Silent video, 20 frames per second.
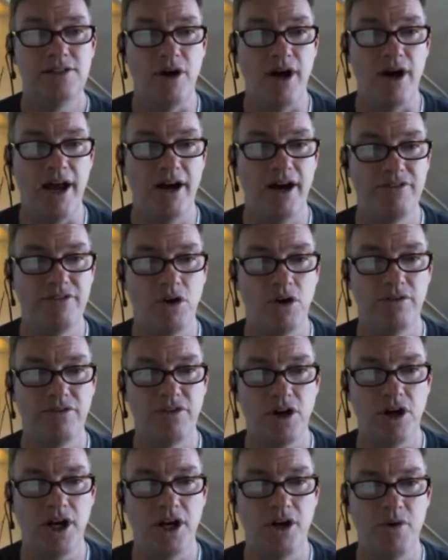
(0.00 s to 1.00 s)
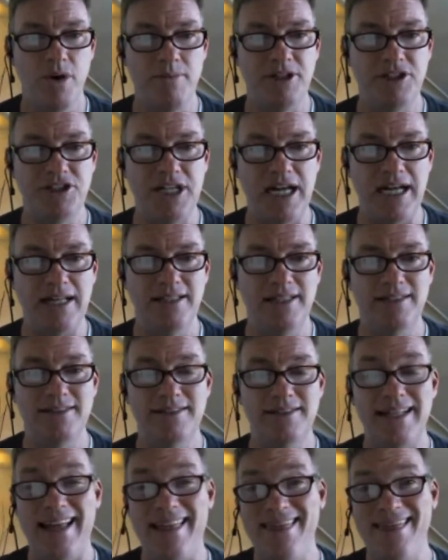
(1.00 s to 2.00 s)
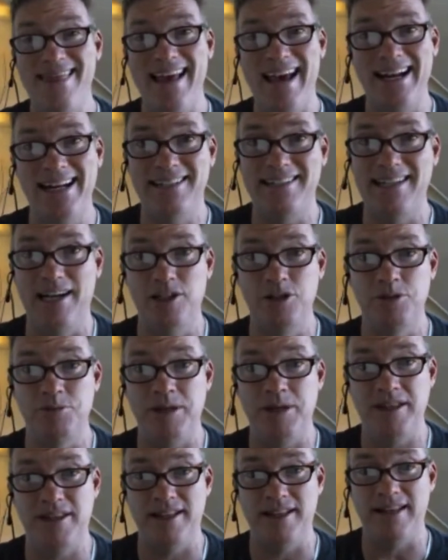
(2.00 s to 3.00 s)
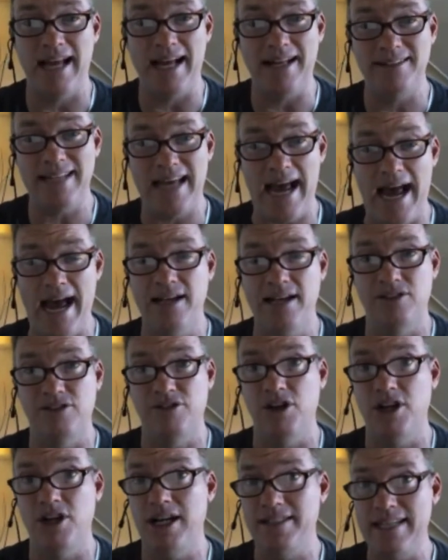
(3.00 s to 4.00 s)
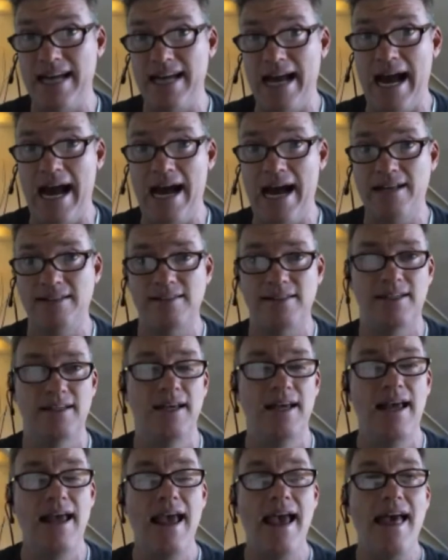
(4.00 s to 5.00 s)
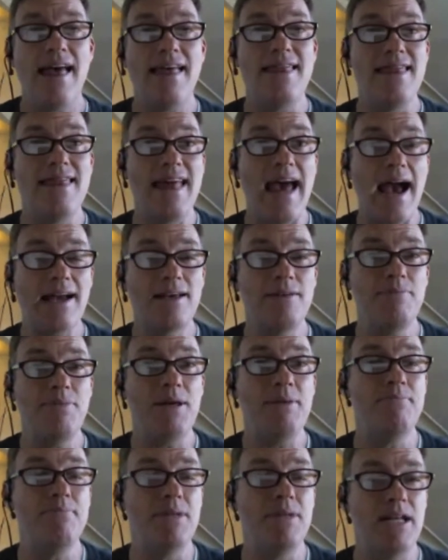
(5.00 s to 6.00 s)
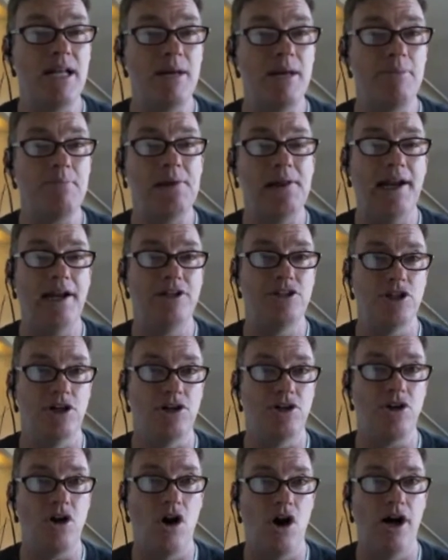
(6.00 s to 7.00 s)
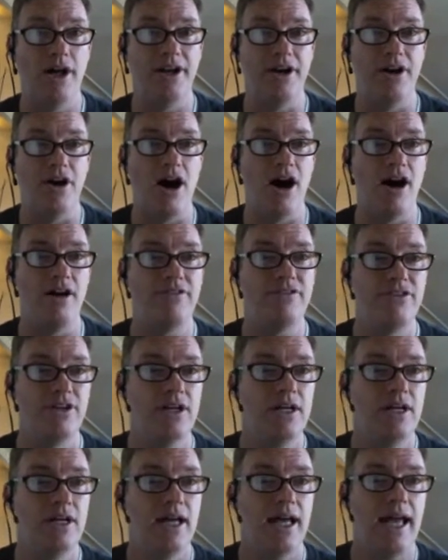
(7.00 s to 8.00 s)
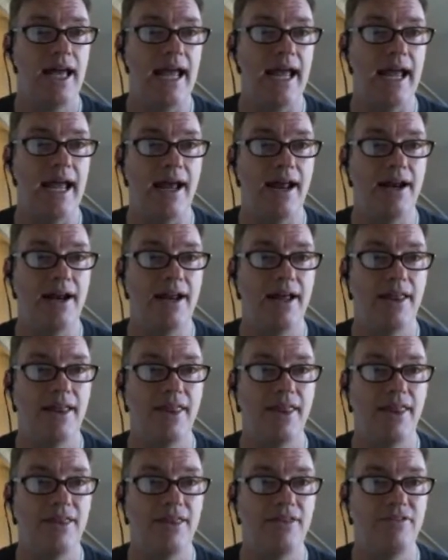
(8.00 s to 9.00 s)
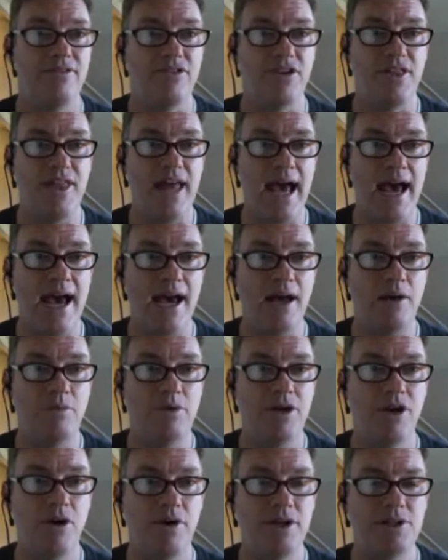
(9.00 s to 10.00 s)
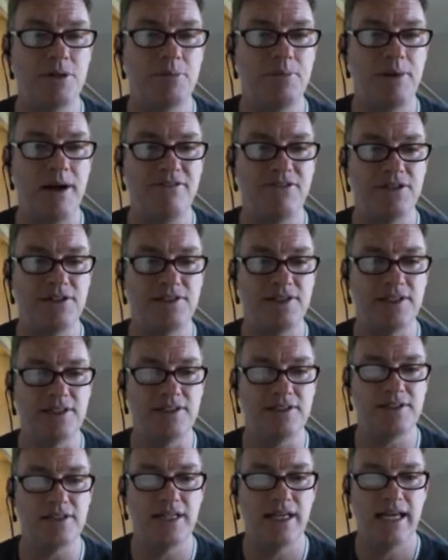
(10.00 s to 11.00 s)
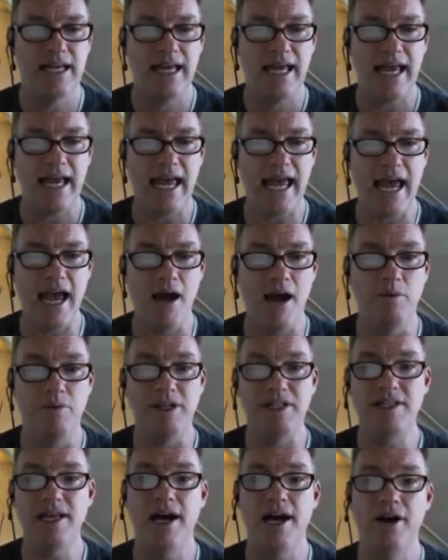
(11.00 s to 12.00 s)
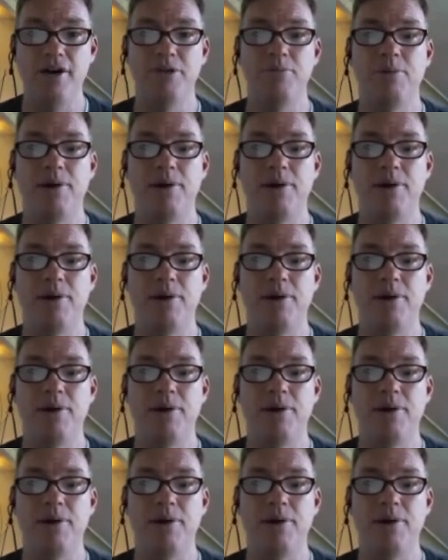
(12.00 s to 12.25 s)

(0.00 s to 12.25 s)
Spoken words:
So I hover over equipment checklist, and then it tells me that that tag is for a task. That can be manipulated, turned on and off. And for that, we go into preferences, and we tell the